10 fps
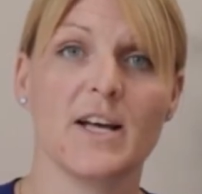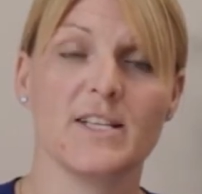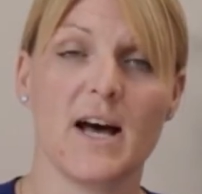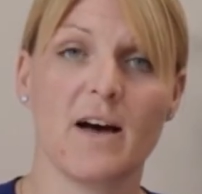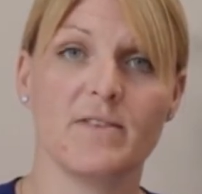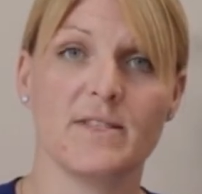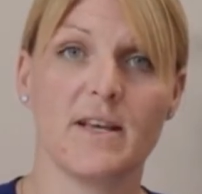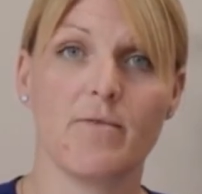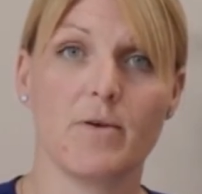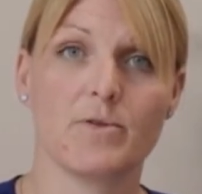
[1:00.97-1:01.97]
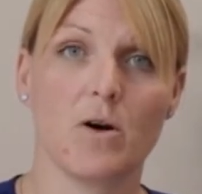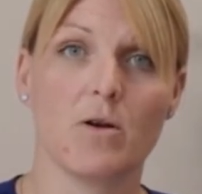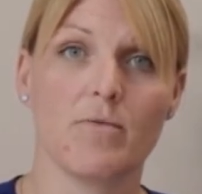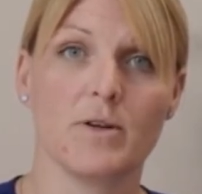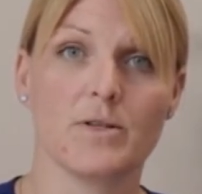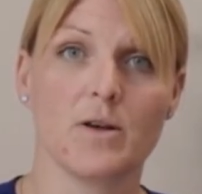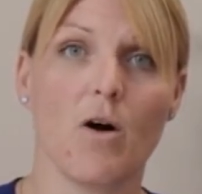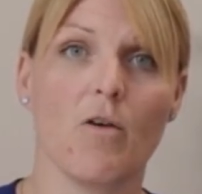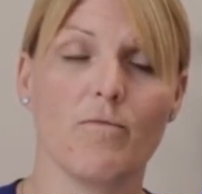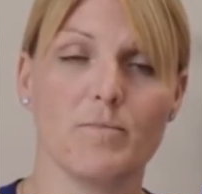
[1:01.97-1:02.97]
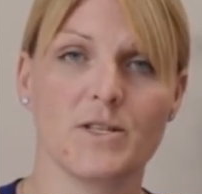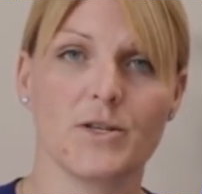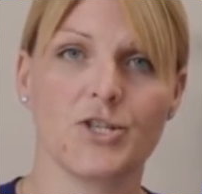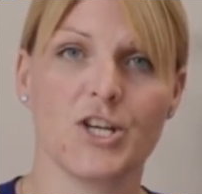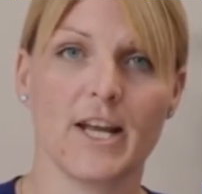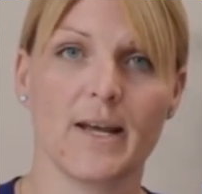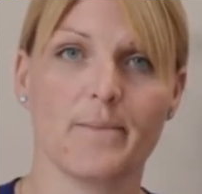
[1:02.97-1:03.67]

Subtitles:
to have a zero tolerance of misogyny.